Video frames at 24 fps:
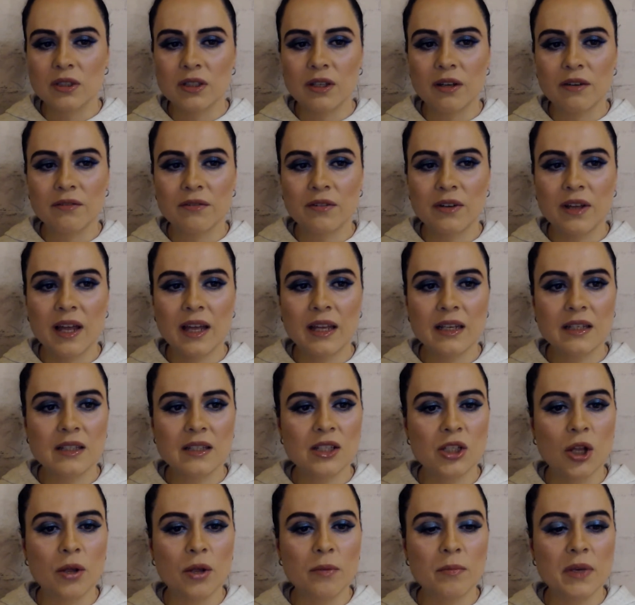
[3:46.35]
So I've had
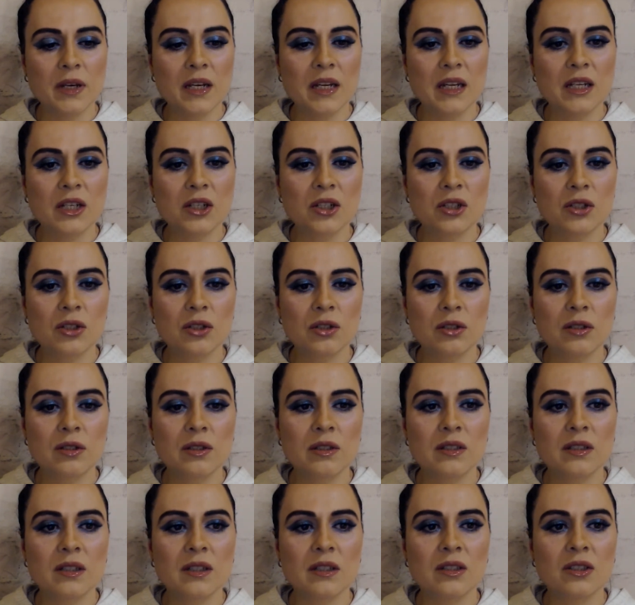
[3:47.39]
so many issues
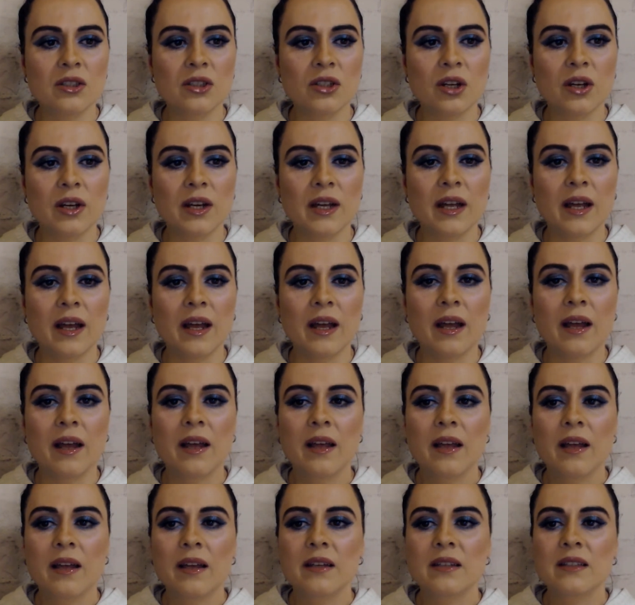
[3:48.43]
since
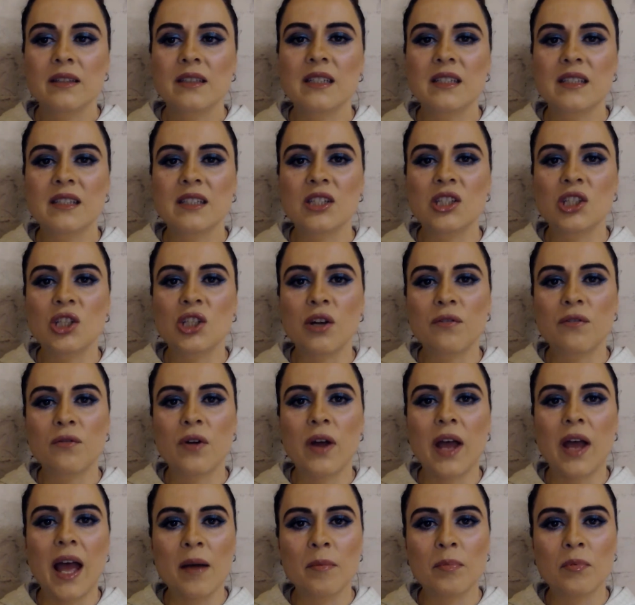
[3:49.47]
the
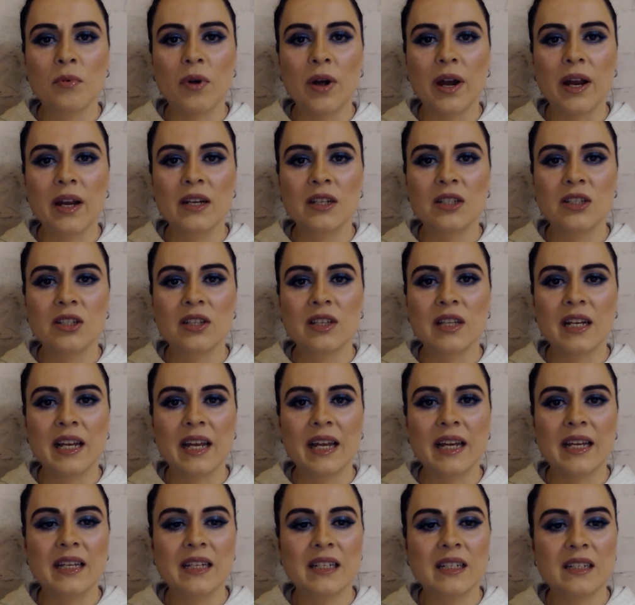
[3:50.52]
software upgraded to the
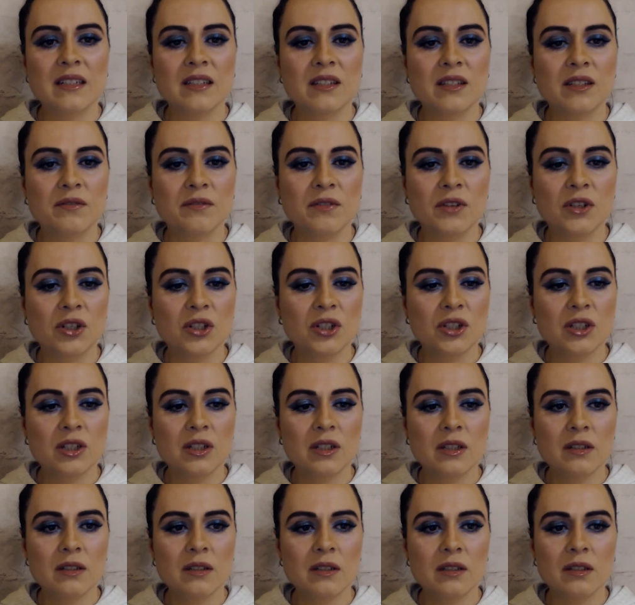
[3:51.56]
latest
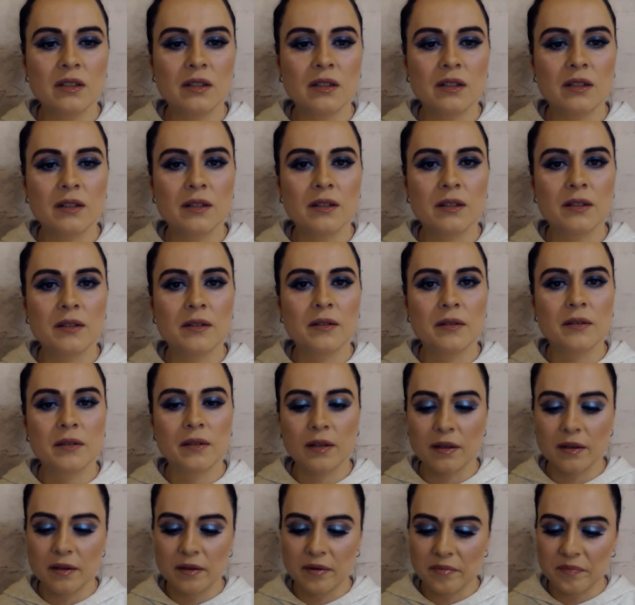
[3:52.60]
version. So
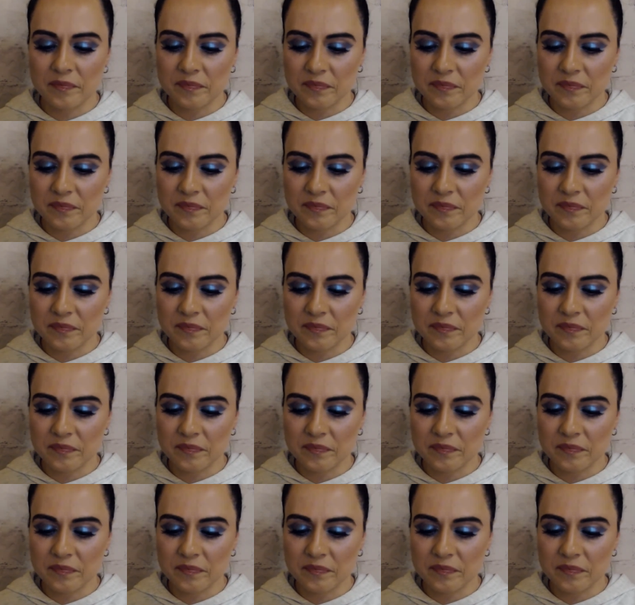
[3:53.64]
yeah,